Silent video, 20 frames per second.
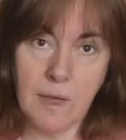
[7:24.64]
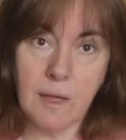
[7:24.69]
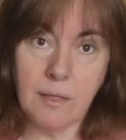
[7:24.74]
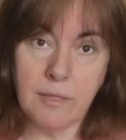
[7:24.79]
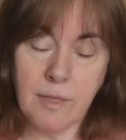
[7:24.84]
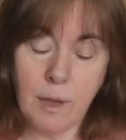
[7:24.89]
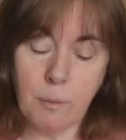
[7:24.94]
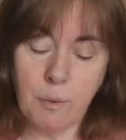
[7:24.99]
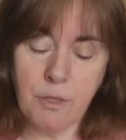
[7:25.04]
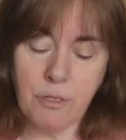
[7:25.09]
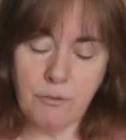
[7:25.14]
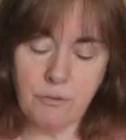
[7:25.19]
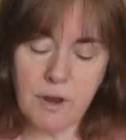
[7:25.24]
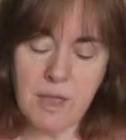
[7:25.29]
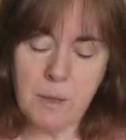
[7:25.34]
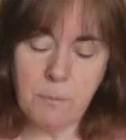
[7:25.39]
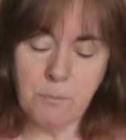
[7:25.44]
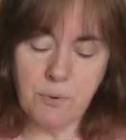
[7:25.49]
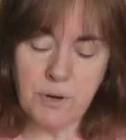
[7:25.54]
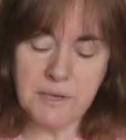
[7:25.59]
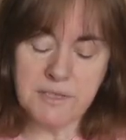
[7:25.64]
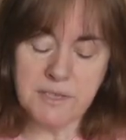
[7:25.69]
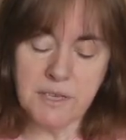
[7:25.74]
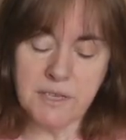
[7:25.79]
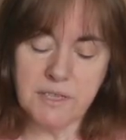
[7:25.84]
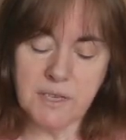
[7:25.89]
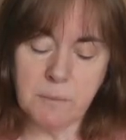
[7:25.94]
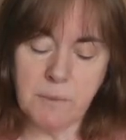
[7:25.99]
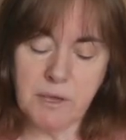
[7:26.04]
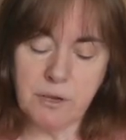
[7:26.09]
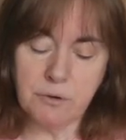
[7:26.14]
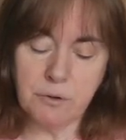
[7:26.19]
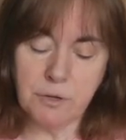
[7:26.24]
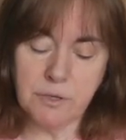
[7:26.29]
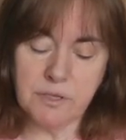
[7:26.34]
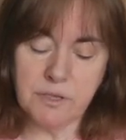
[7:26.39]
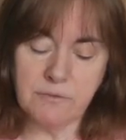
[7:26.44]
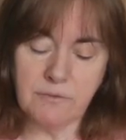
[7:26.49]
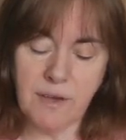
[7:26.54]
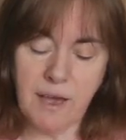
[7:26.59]
There were three prisoners to be
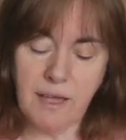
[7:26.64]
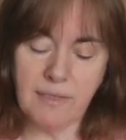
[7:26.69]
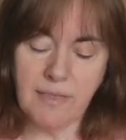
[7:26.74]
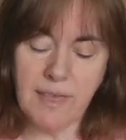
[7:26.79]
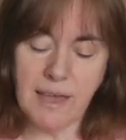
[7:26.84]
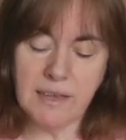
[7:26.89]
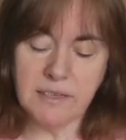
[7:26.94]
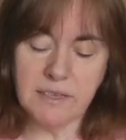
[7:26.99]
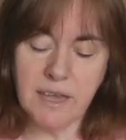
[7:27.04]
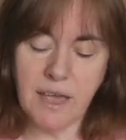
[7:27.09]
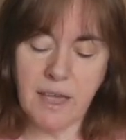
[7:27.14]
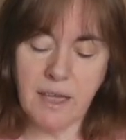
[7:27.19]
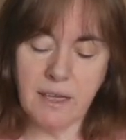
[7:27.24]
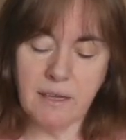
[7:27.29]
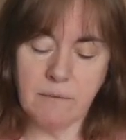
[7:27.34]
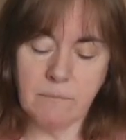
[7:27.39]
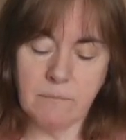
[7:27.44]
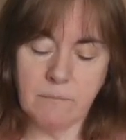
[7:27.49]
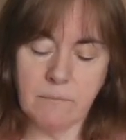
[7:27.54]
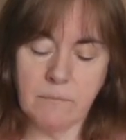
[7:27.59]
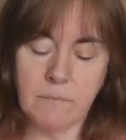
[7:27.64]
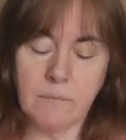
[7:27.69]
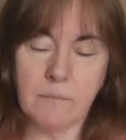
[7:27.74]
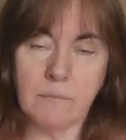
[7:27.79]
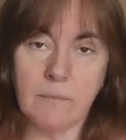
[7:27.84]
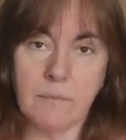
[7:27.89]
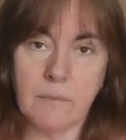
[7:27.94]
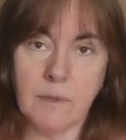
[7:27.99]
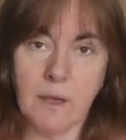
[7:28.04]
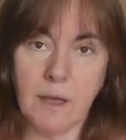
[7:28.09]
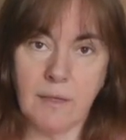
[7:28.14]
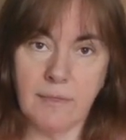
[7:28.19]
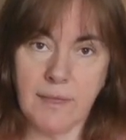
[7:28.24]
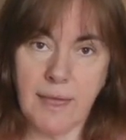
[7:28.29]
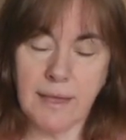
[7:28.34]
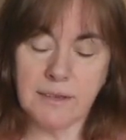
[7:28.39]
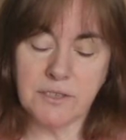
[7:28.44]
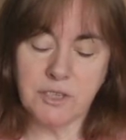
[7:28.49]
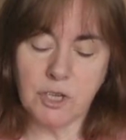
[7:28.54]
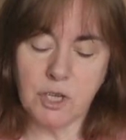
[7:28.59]
crucified that day, and the
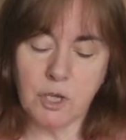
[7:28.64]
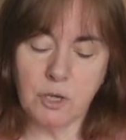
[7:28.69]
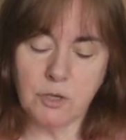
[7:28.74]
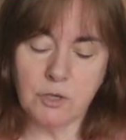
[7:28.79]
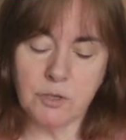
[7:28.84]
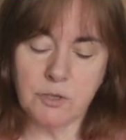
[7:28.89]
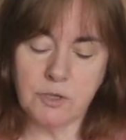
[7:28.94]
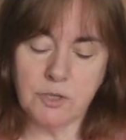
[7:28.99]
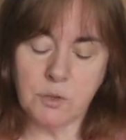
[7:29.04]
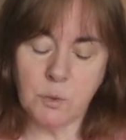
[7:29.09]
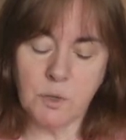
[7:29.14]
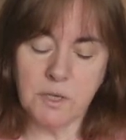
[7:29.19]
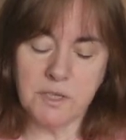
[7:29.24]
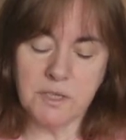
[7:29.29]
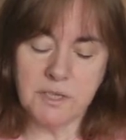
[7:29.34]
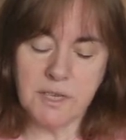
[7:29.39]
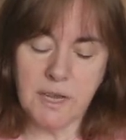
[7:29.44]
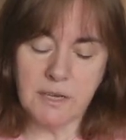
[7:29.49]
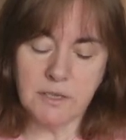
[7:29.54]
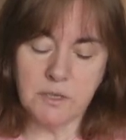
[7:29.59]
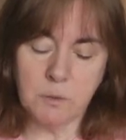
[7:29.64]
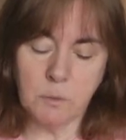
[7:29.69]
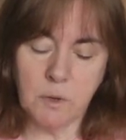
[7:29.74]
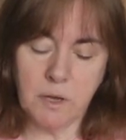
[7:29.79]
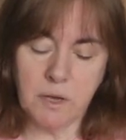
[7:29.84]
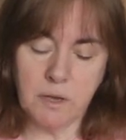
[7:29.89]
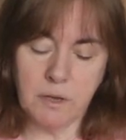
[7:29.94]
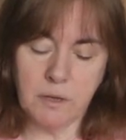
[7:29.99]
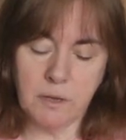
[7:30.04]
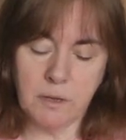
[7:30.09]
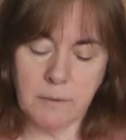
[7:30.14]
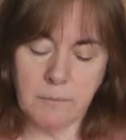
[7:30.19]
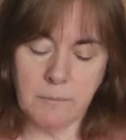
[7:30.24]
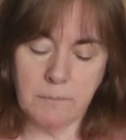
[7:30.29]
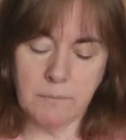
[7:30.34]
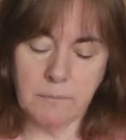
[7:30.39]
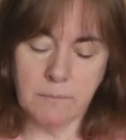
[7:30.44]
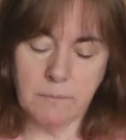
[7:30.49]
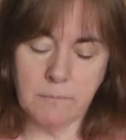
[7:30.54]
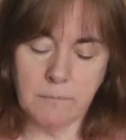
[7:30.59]
execution squad set to work.
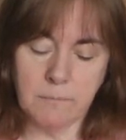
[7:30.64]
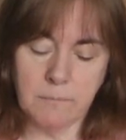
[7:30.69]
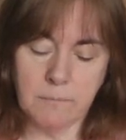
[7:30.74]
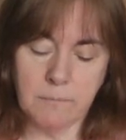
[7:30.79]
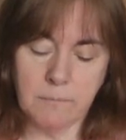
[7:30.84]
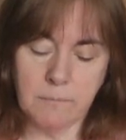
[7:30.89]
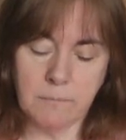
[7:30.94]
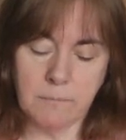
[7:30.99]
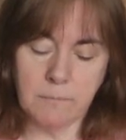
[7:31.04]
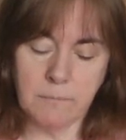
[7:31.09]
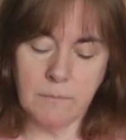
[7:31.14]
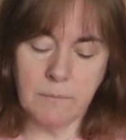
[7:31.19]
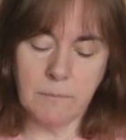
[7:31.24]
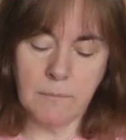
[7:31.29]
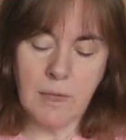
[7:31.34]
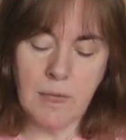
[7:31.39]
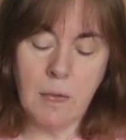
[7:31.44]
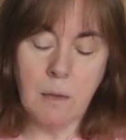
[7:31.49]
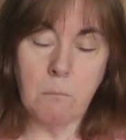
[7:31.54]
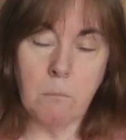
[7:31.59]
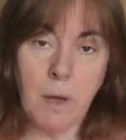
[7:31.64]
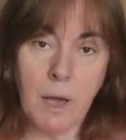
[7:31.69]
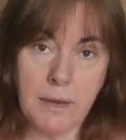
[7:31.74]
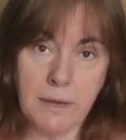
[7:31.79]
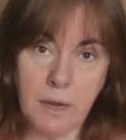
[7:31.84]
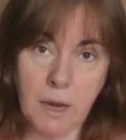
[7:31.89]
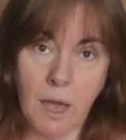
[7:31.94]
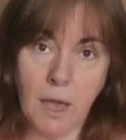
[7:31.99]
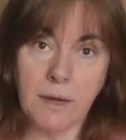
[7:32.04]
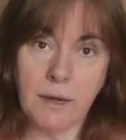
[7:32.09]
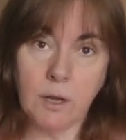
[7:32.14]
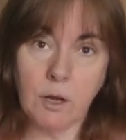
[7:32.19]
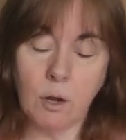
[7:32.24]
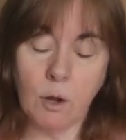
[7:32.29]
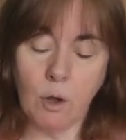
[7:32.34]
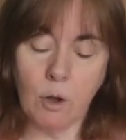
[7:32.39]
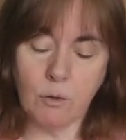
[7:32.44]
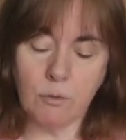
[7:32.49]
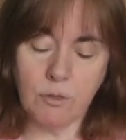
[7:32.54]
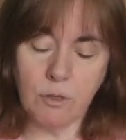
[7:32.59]
By nine
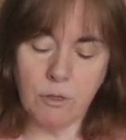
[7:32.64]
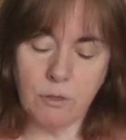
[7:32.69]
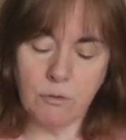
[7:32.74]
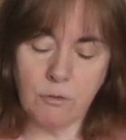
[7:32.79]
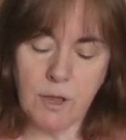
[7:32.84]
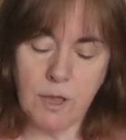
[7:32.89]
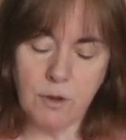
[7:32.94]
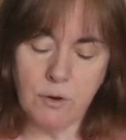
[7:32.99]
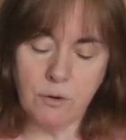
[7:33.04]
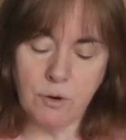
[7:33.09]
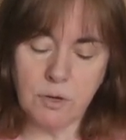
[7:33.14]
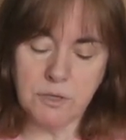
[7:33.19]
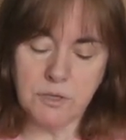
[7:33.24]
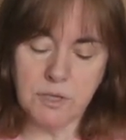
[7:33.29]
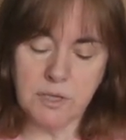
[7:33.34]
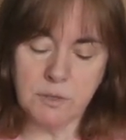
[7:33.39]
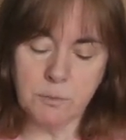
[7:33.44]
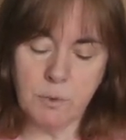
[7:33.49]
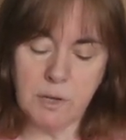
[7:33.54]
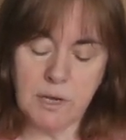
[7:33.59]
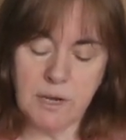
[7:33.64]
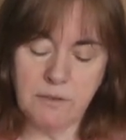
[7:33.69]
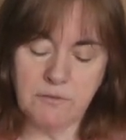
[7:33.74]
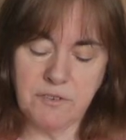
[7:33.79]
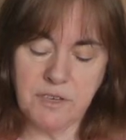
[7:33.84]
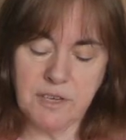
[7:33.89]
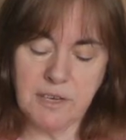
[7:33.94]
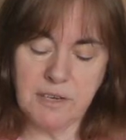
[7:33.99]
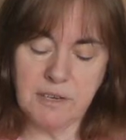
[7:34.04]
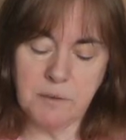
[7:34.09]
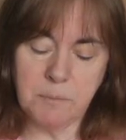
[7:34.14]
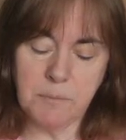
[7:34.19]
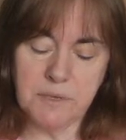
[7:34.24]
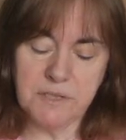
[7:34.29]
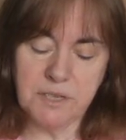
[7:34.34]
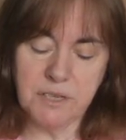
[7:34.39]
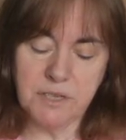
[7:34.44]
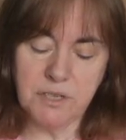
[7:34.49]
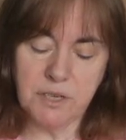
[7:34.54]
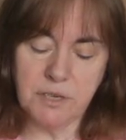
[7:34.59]
o'clock, the three crosses were lifted into
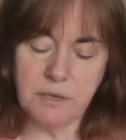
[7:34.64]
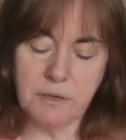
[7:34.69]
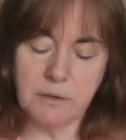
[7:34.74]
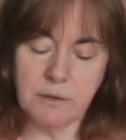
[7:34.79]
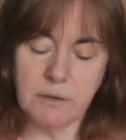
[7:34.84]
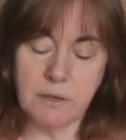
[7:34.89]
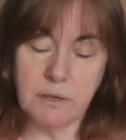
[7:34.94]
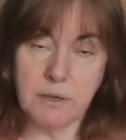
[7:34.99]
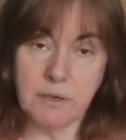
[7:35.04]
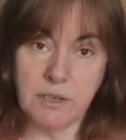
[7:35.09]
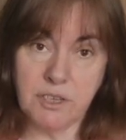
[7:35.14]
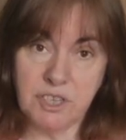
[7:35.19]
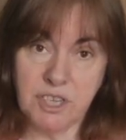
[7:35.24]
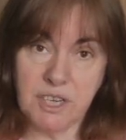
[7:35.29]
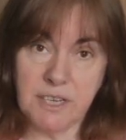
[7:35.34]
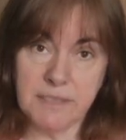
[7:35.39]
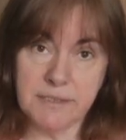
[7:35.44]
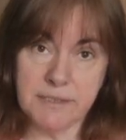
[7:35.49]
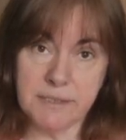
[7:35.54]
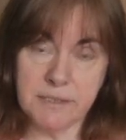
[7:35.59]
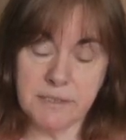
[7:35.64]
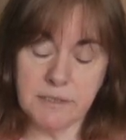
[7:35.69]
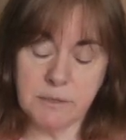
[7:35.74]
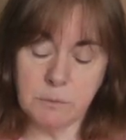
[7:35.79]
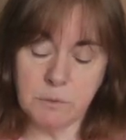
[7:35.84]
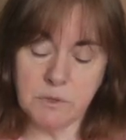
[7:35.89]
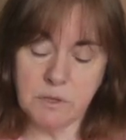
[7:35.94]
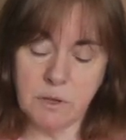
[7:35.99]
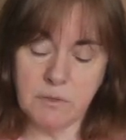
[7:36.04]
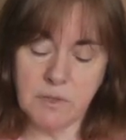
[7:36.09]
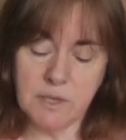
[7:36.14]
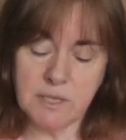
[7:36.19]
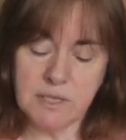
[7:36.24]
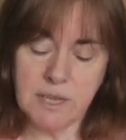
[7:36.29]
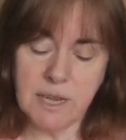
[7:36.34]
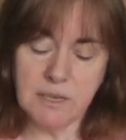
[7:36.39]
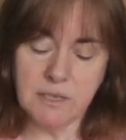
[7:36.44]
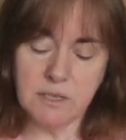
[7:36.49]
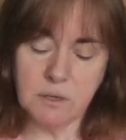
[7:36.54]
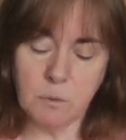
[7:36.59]
position. Jesus was on the
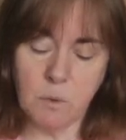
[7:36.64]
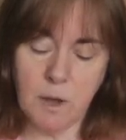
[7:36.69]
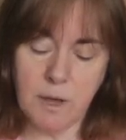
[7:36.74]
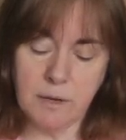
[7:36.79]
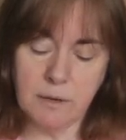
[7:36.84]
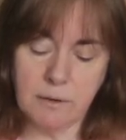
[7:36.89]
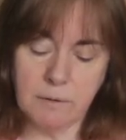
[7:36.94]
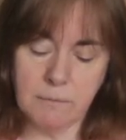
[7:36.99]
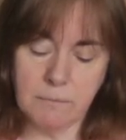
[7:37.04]
centre one,